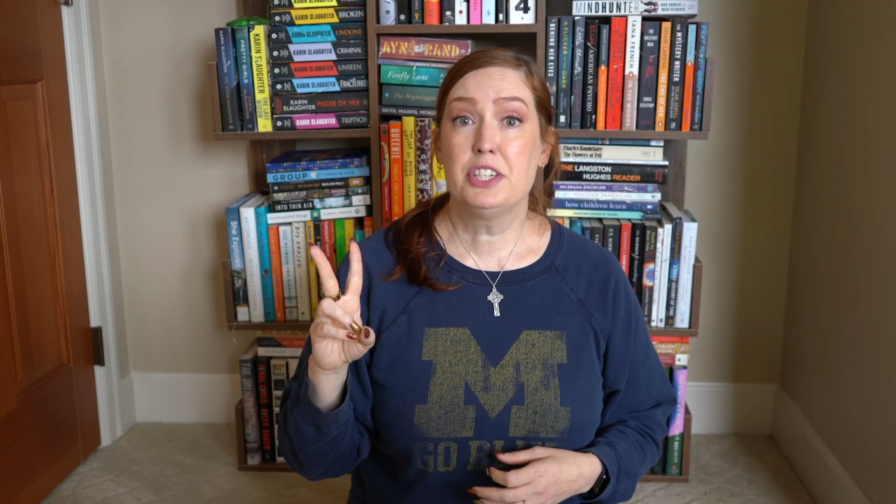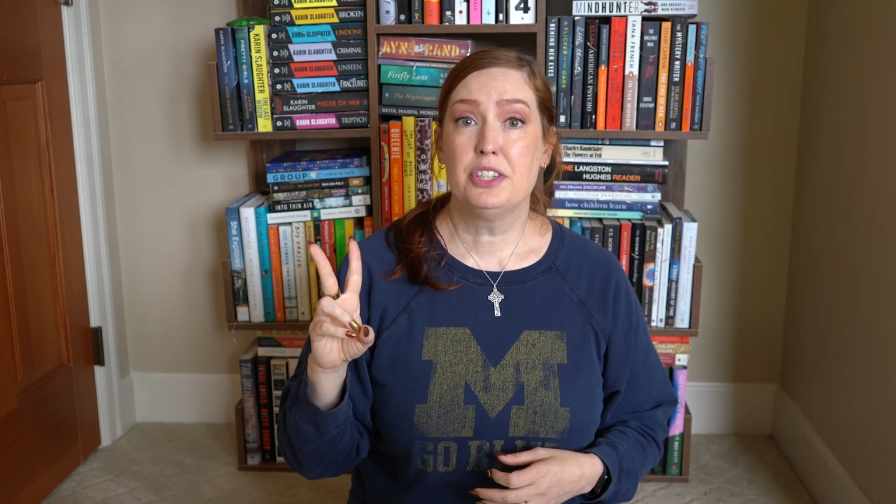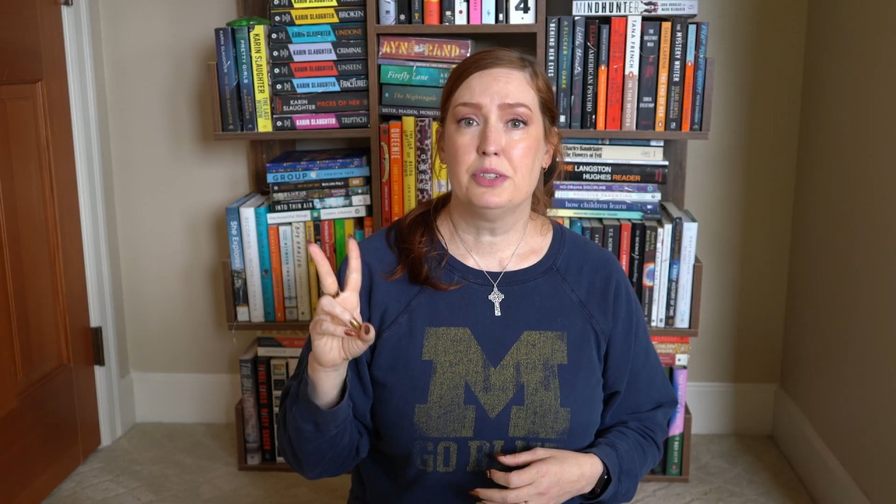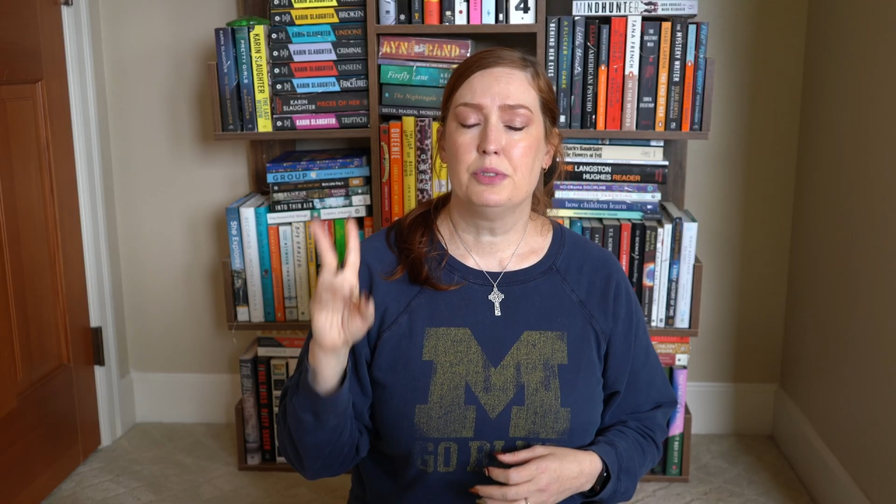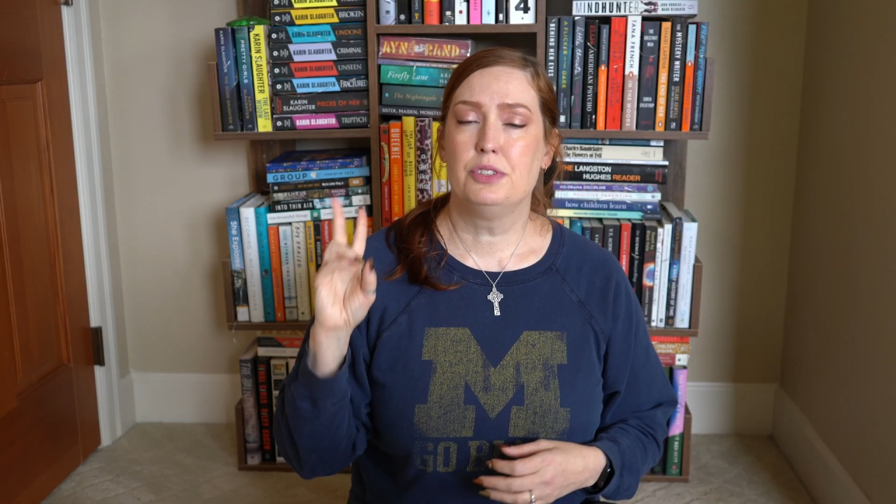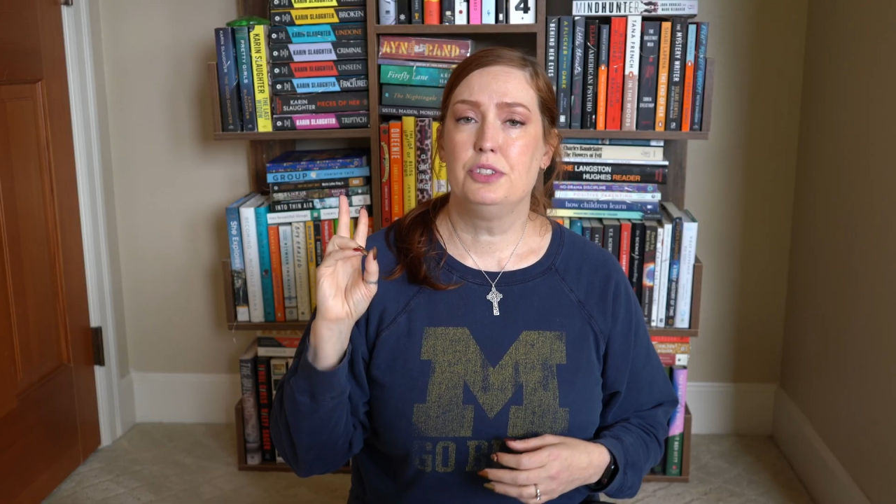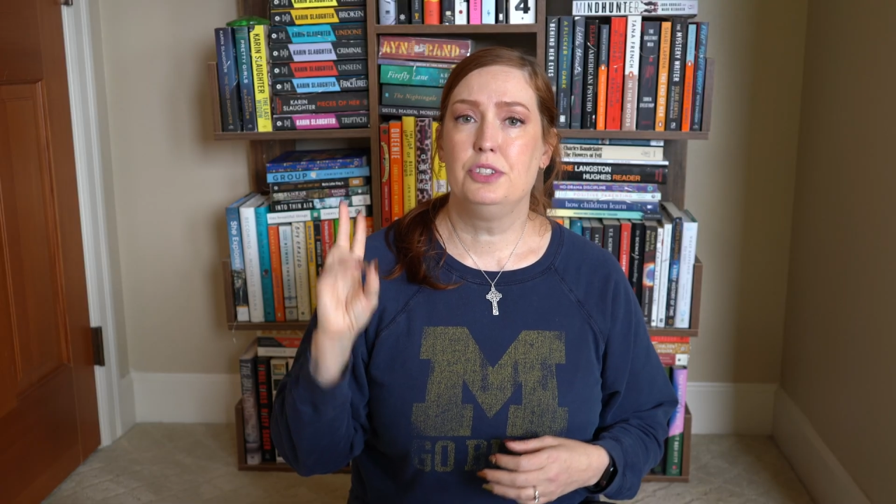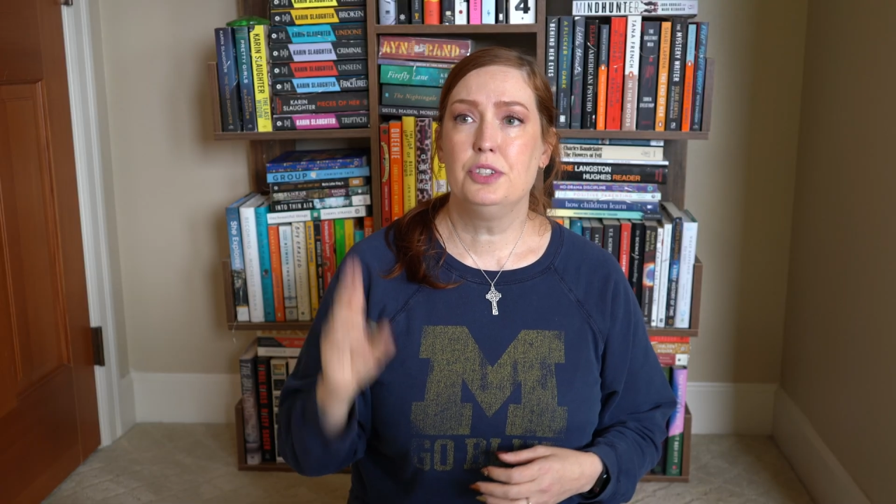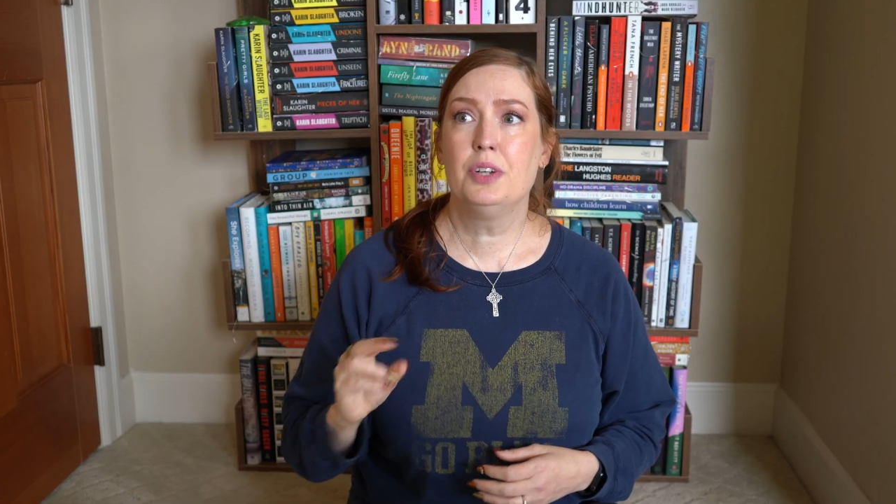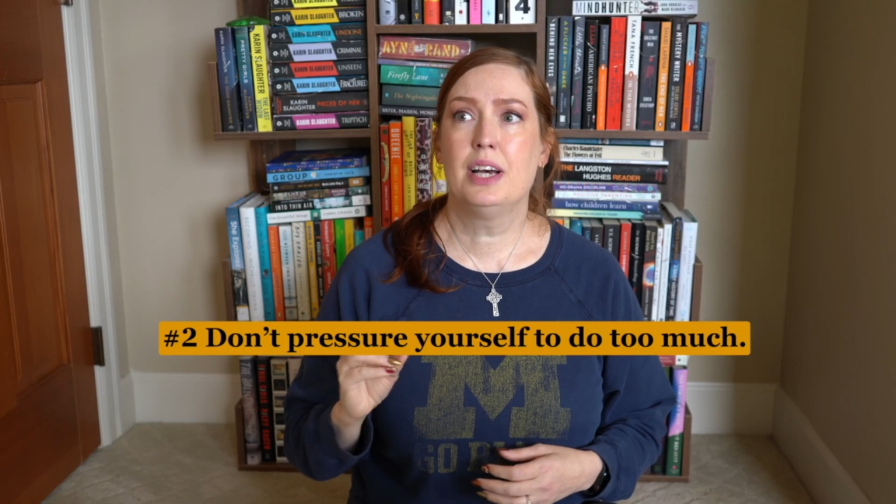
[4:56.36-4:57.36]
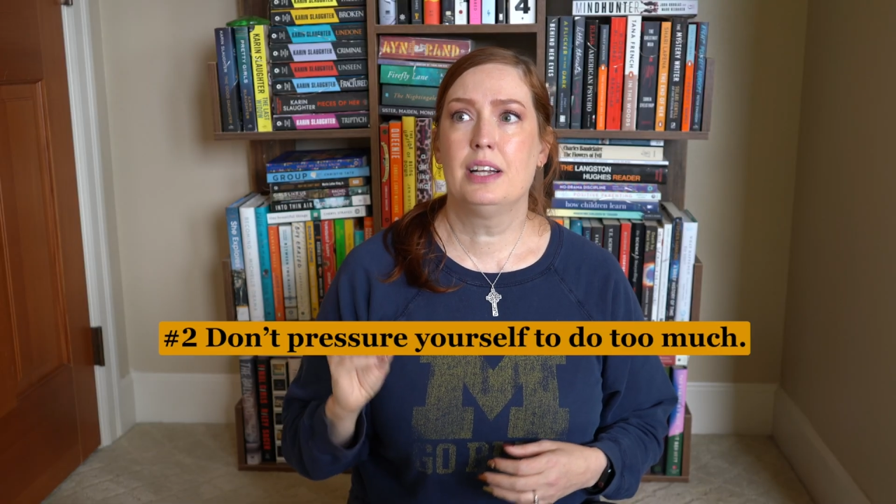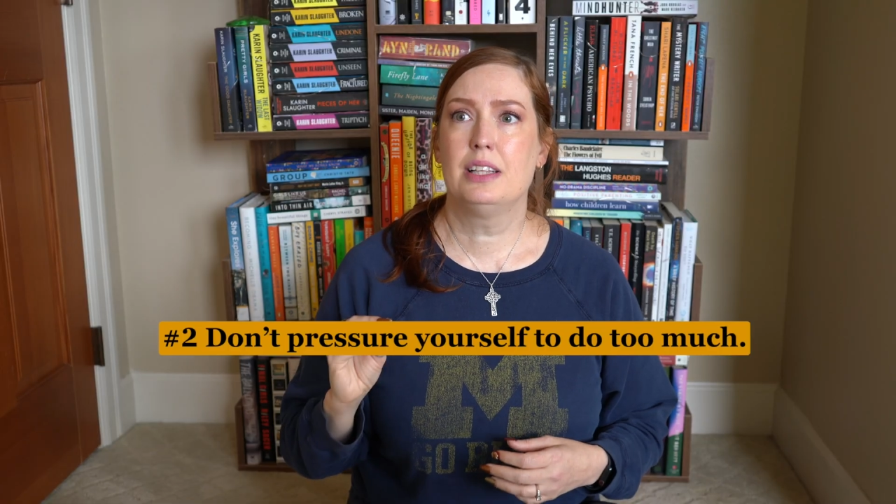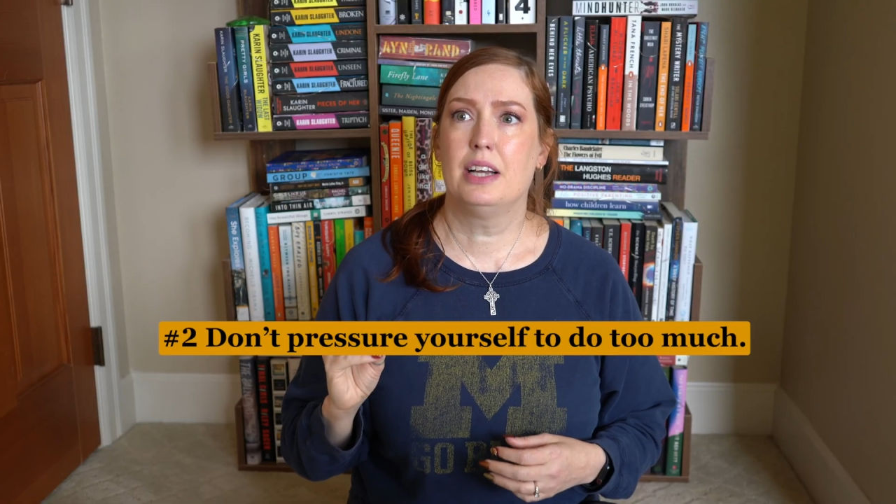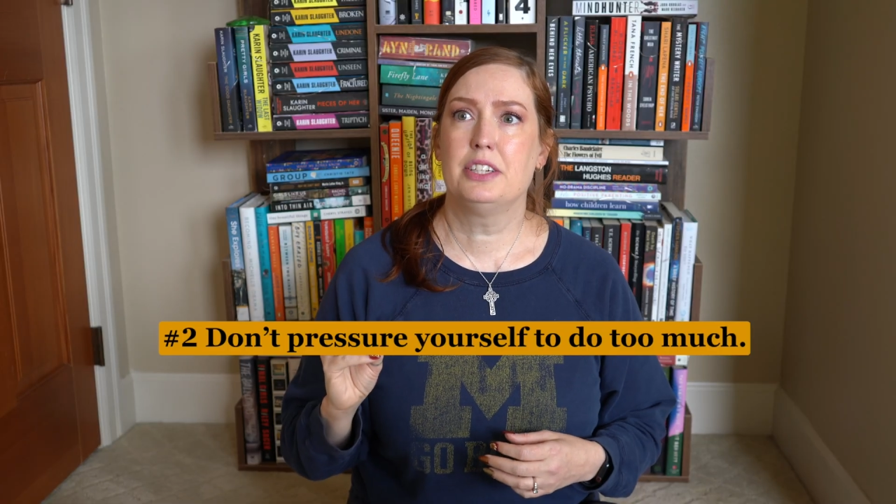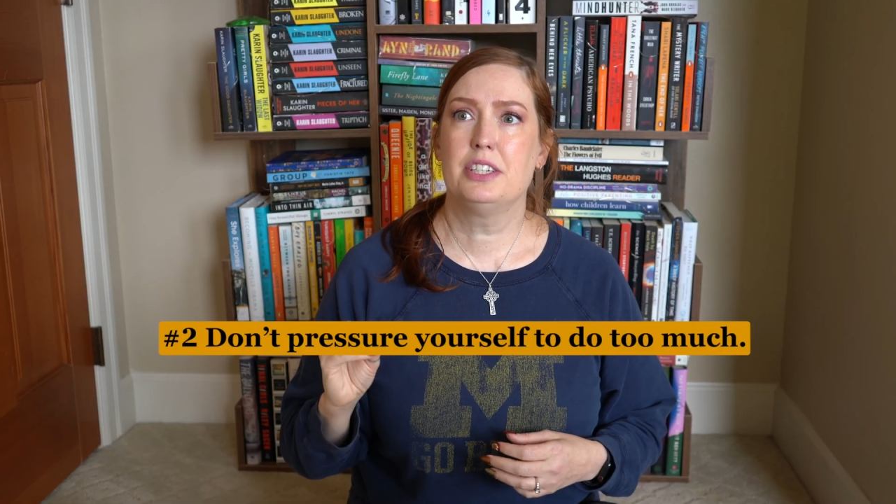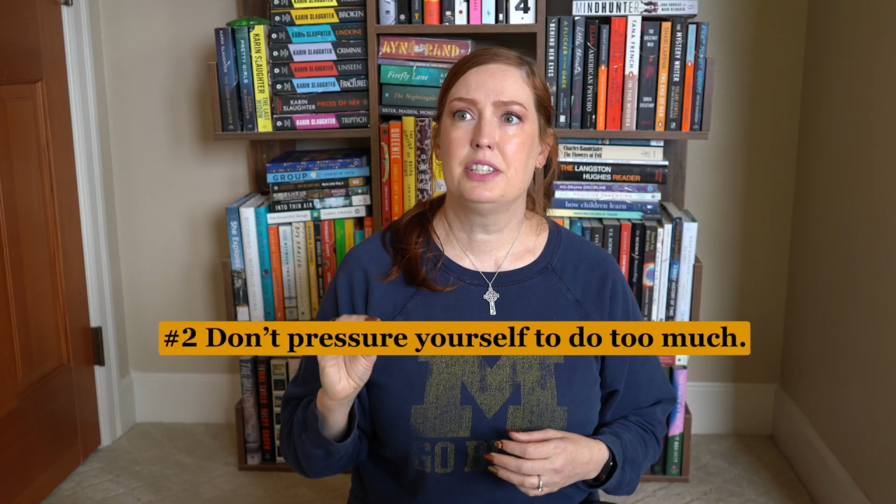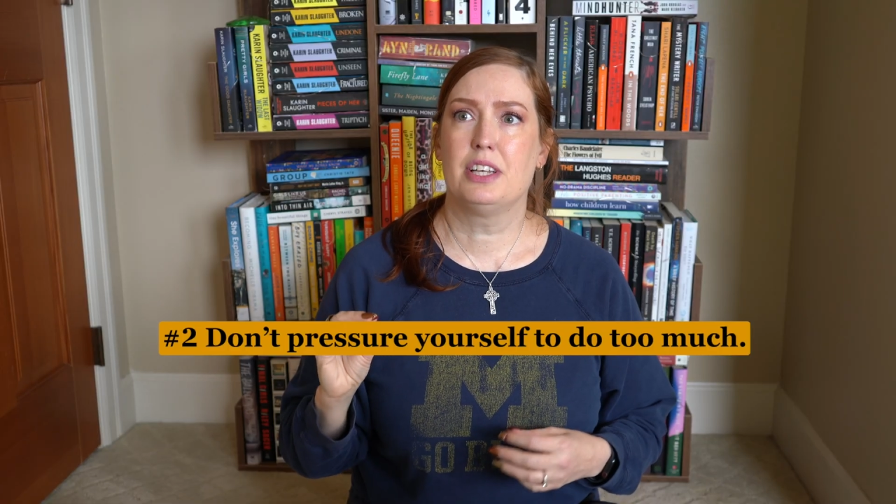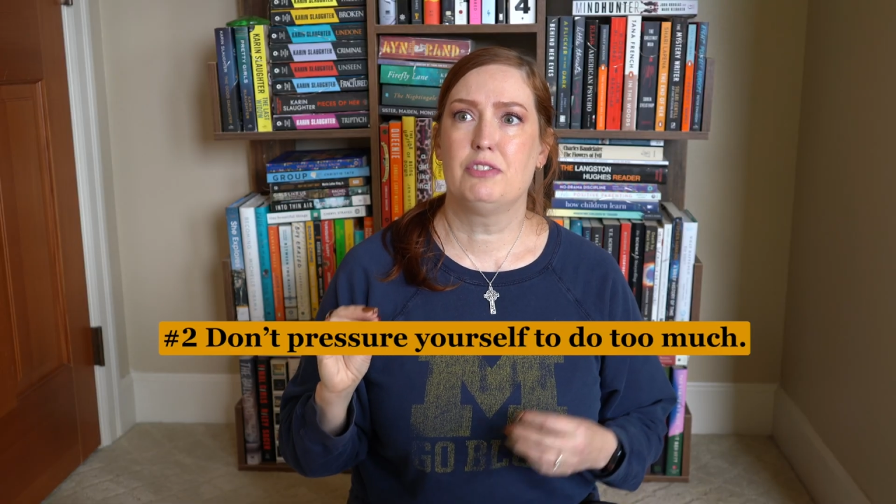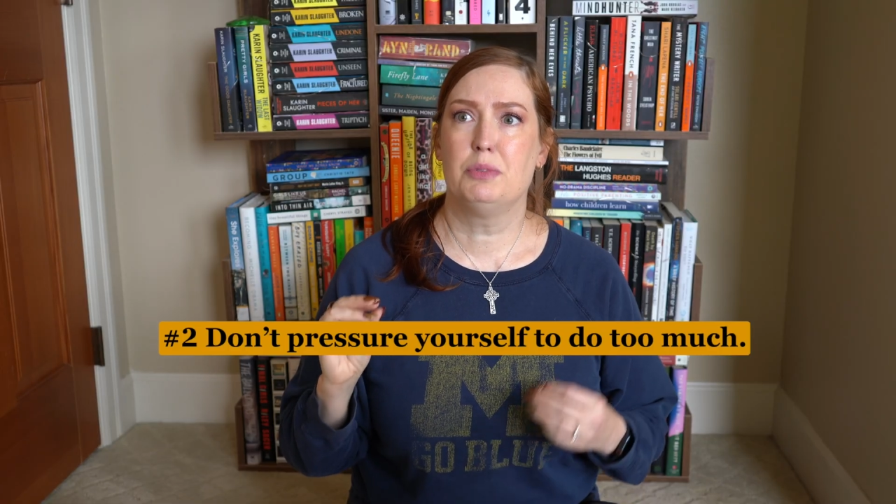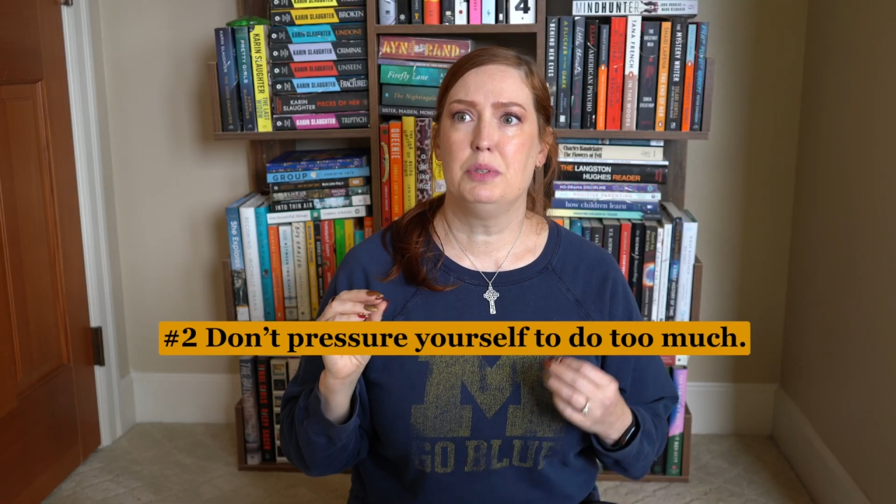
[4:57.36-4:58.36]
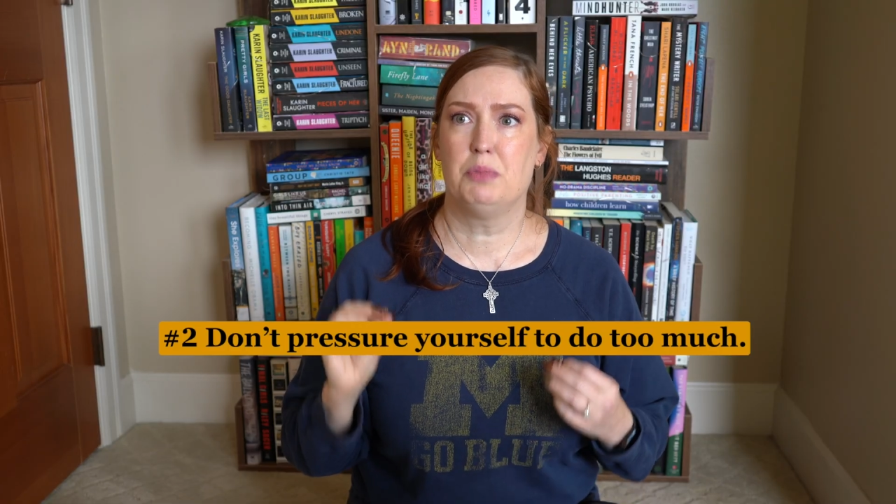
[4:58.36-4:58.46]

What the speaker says: 2, Do not allow yourself to be